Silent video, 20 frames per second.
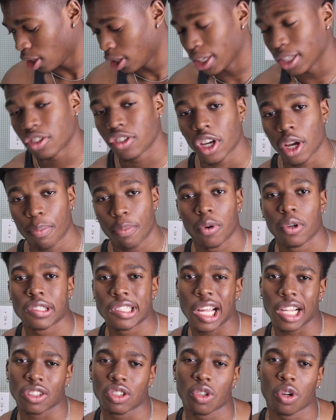The shampoo is
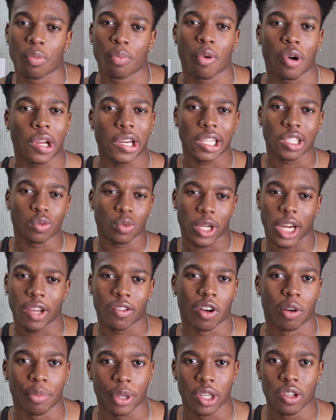not too important because we're
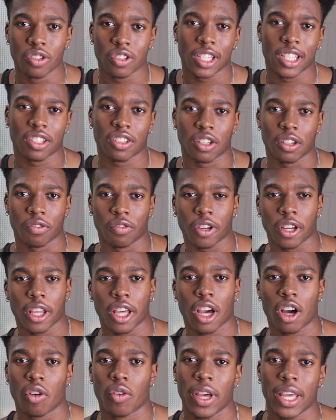not going to be using this in the
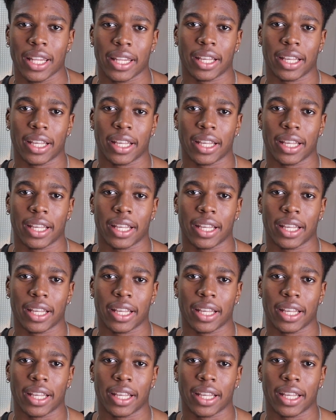video.